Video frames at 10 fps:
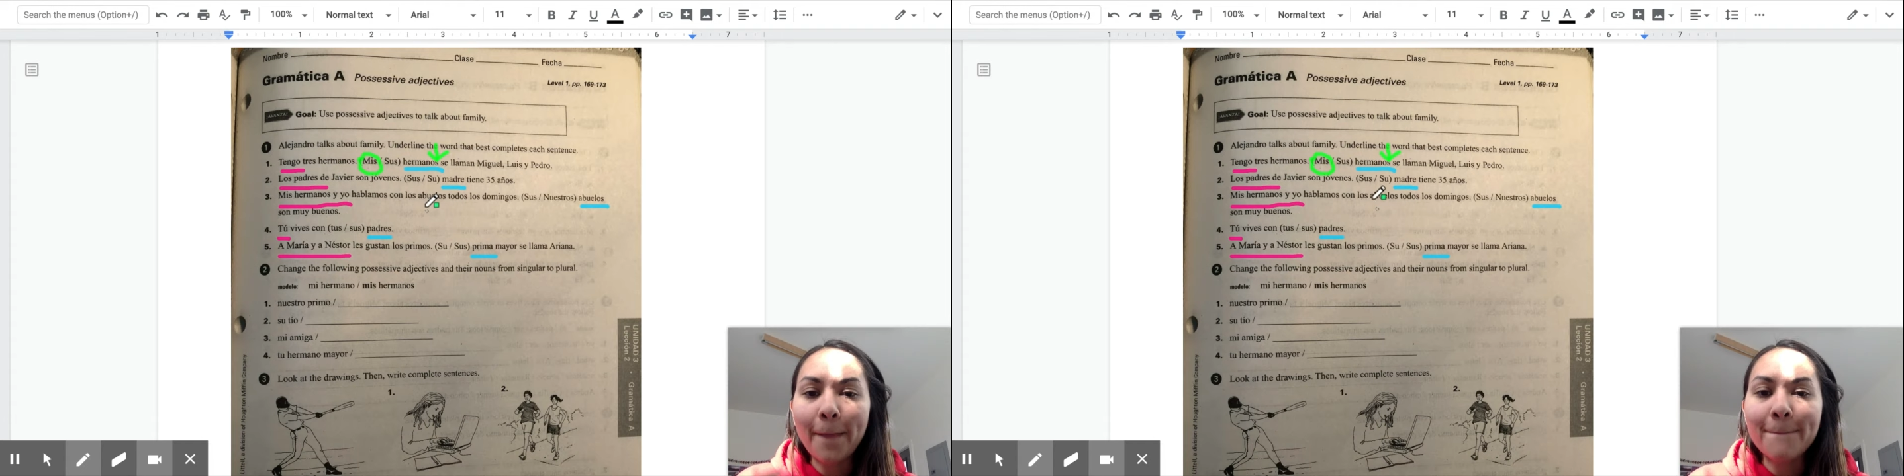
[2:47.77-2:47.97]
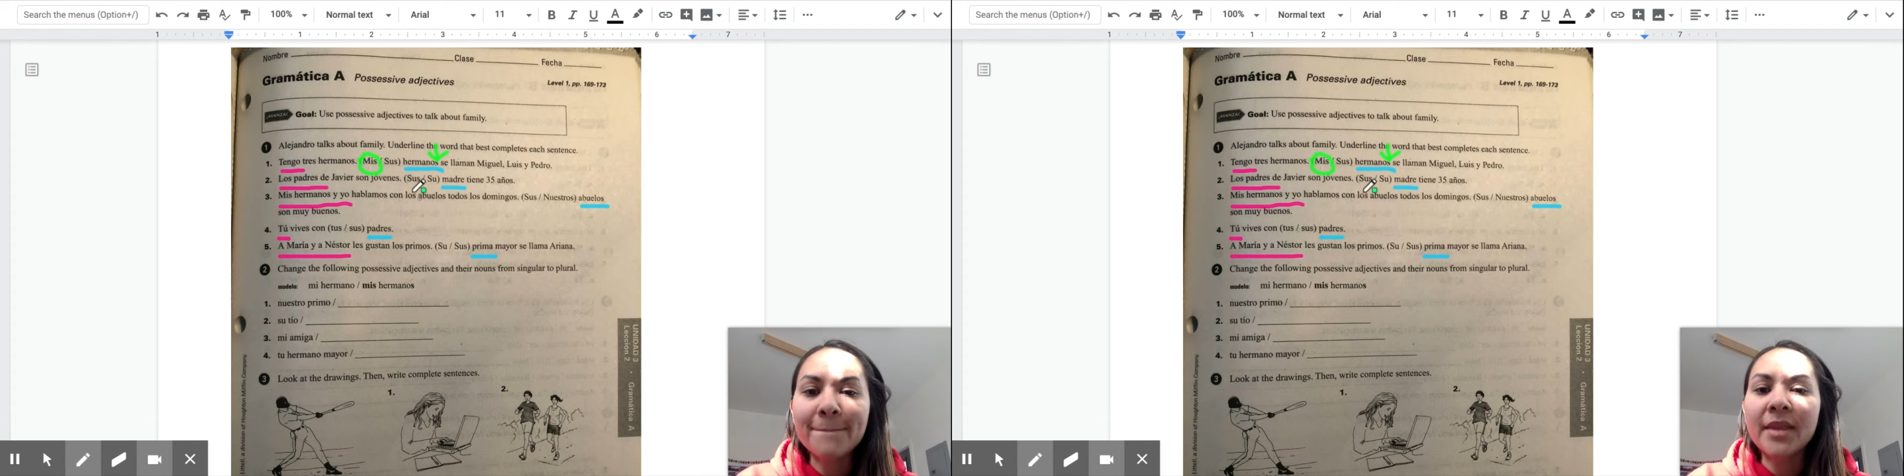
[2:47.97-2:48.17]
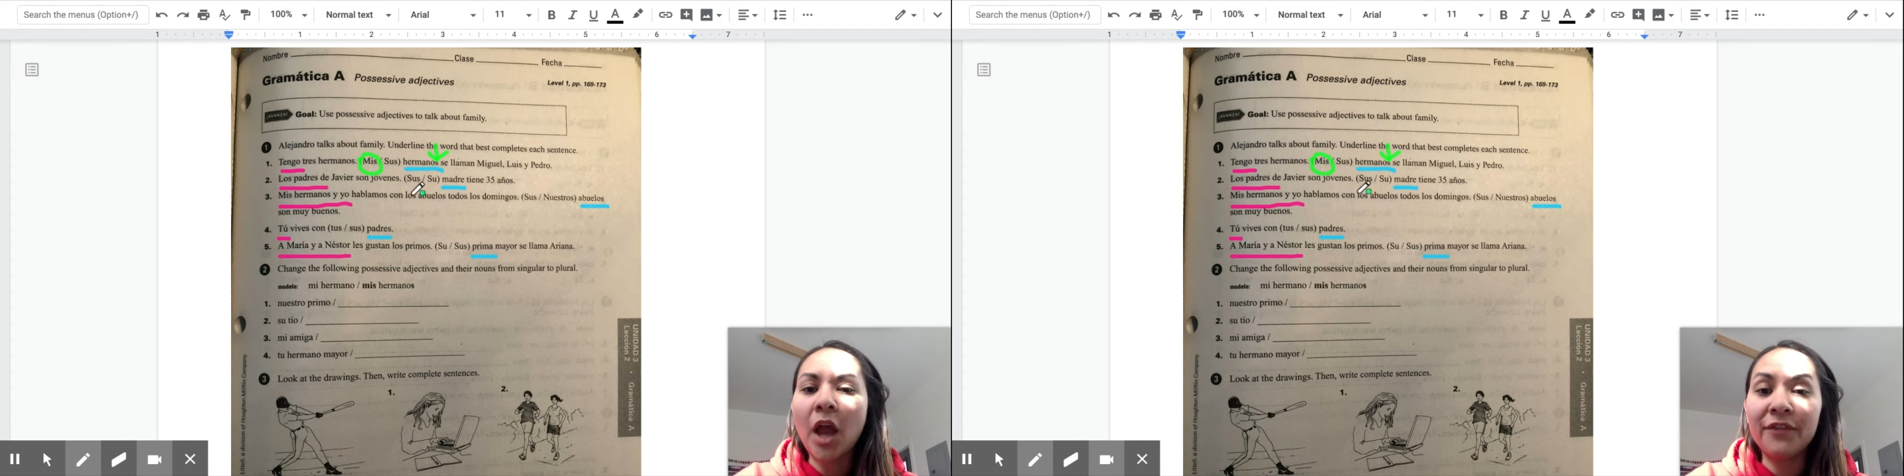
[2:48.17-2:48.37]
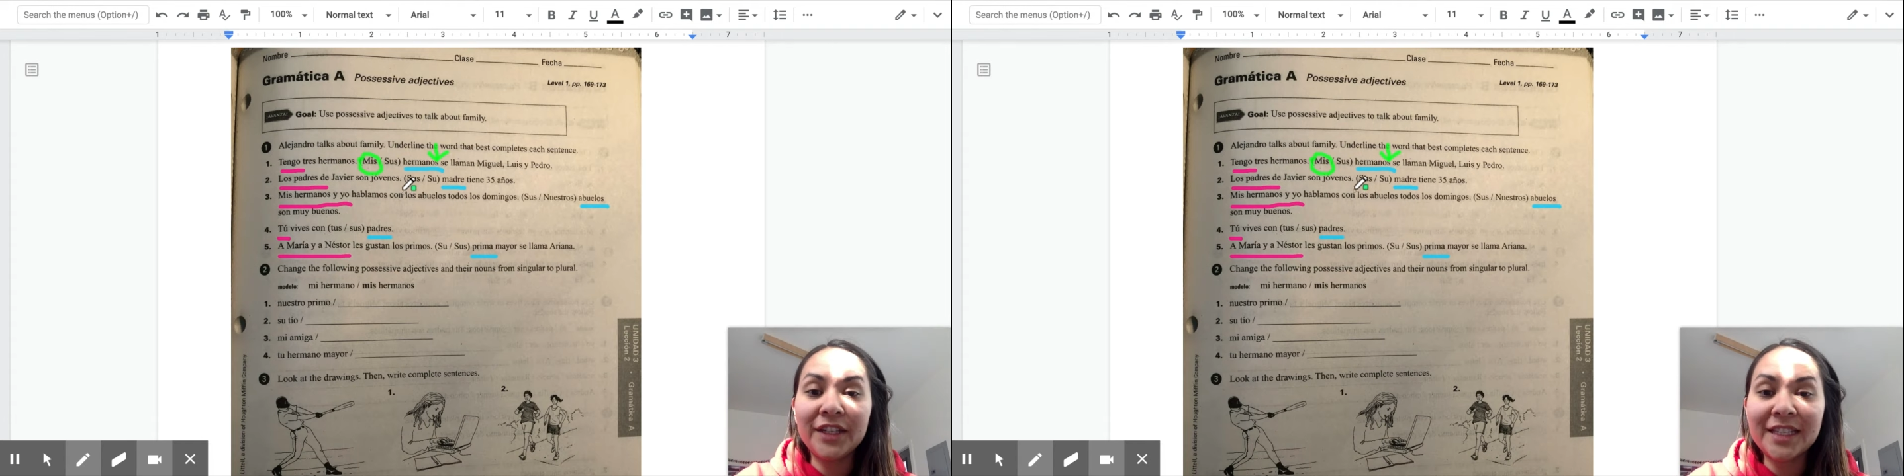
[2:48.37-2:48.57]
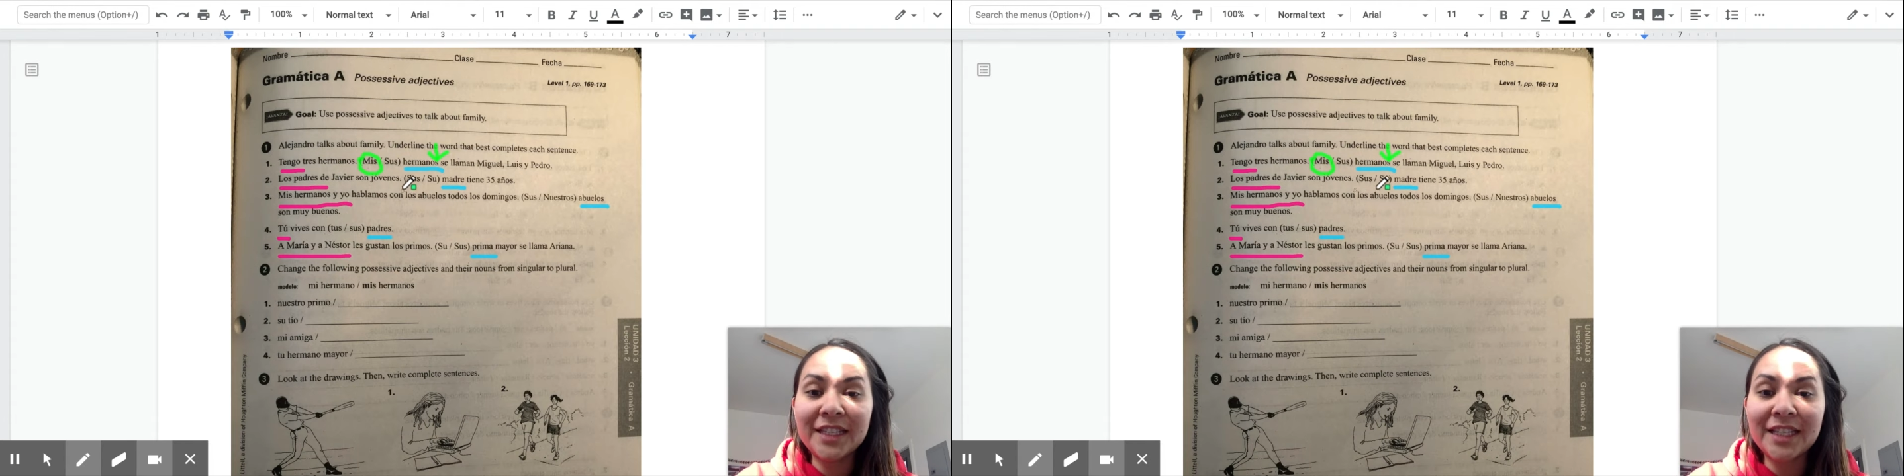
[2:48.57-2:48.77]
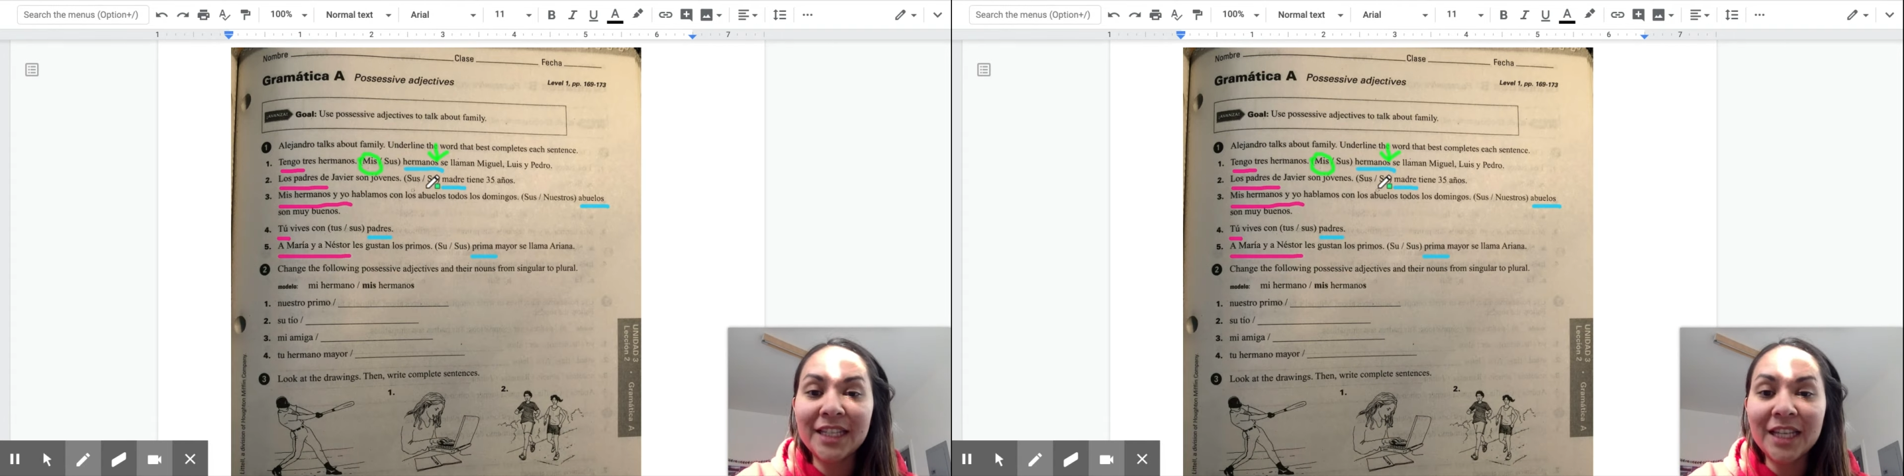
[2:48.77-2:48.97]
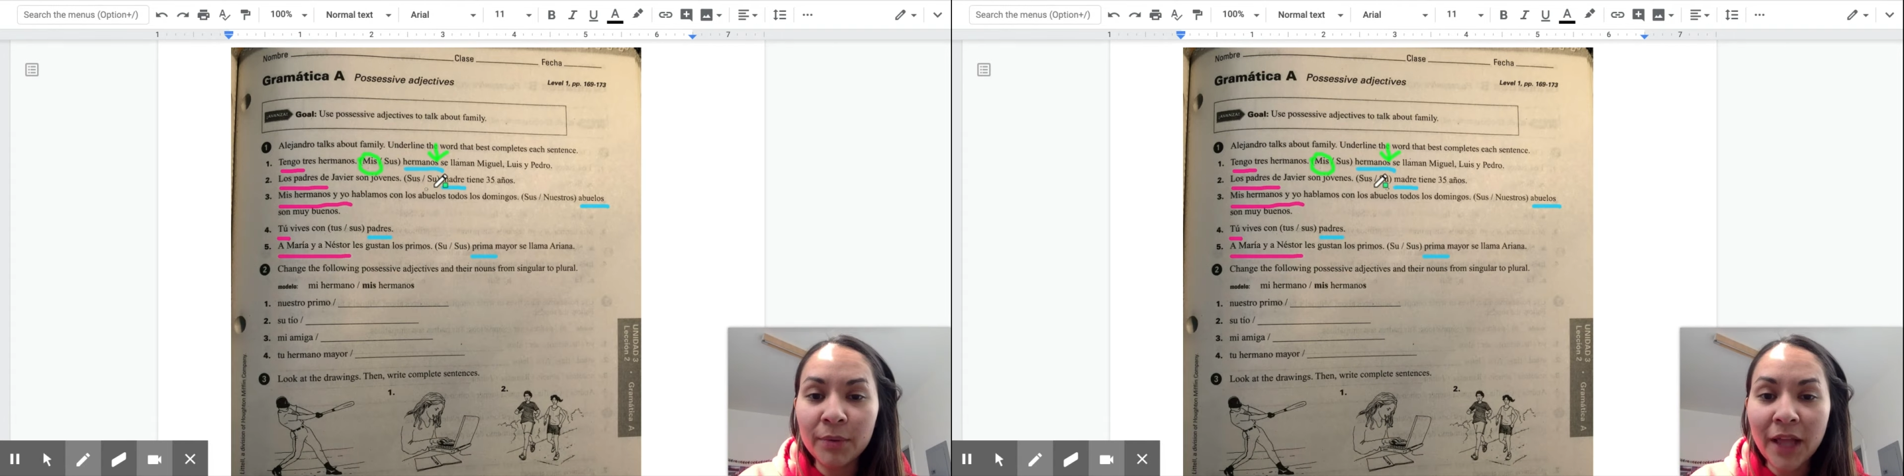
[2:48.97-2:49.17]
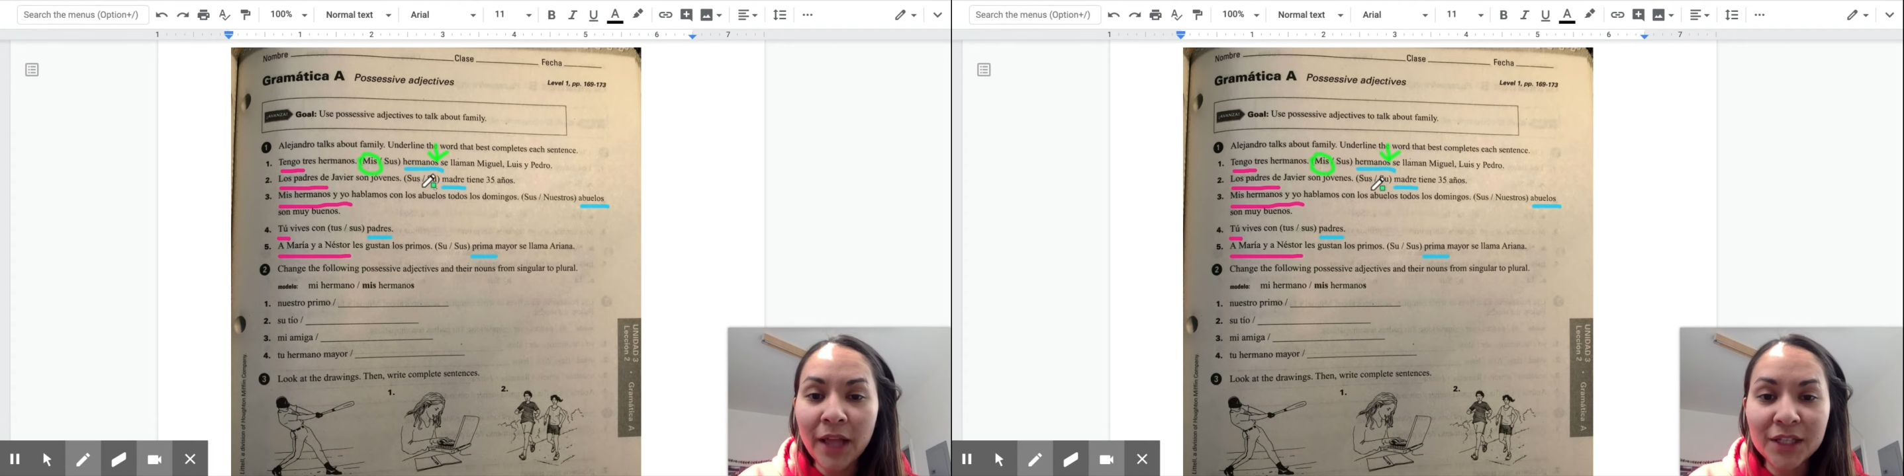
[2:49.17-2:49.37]
Obviously, it applies
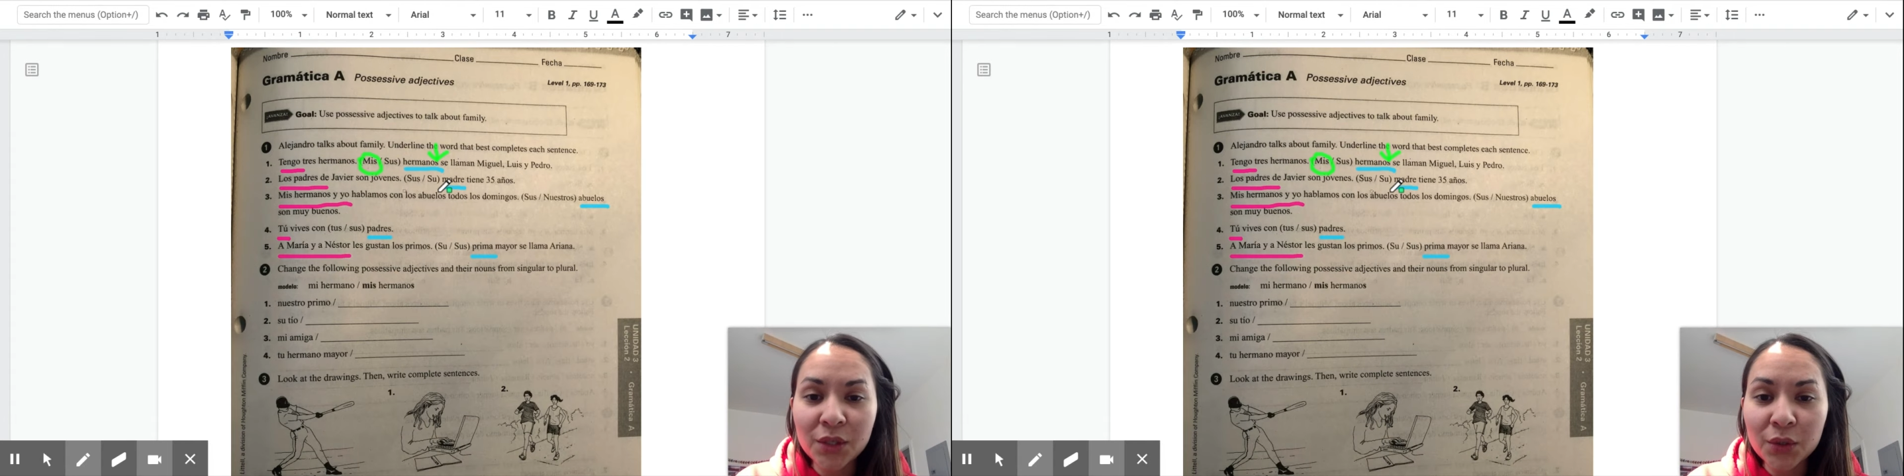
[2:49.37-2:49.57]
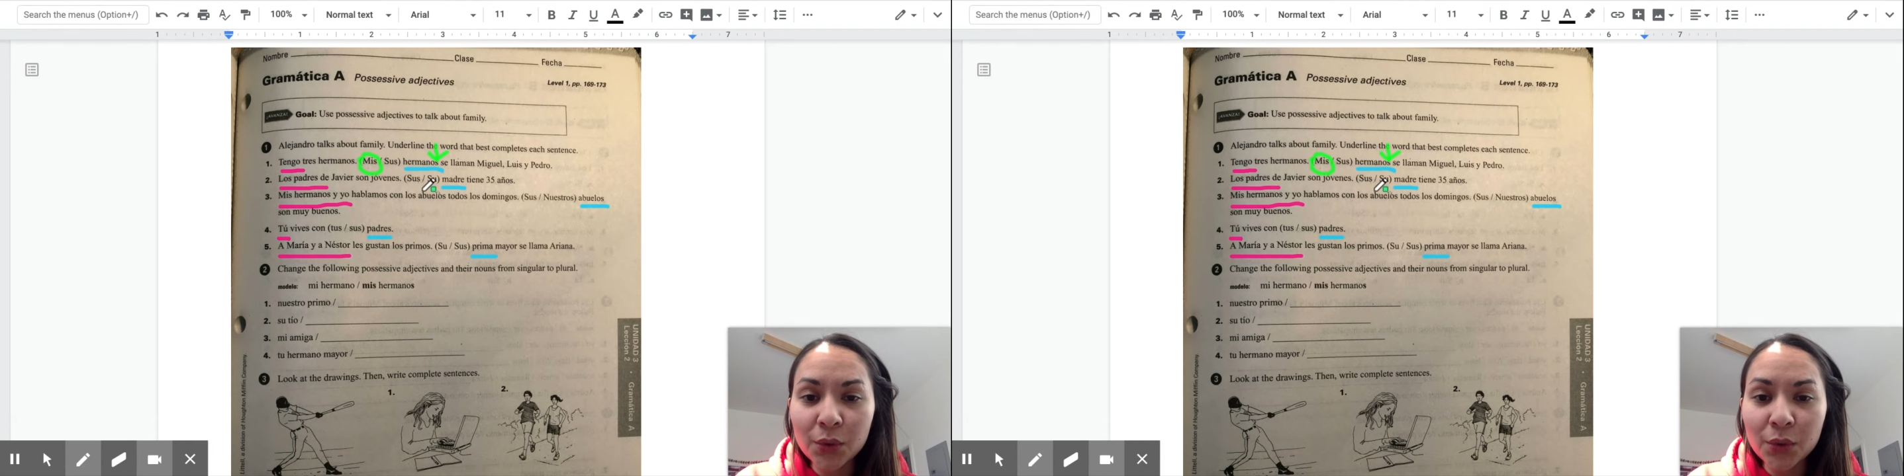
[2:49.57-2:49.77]
to su,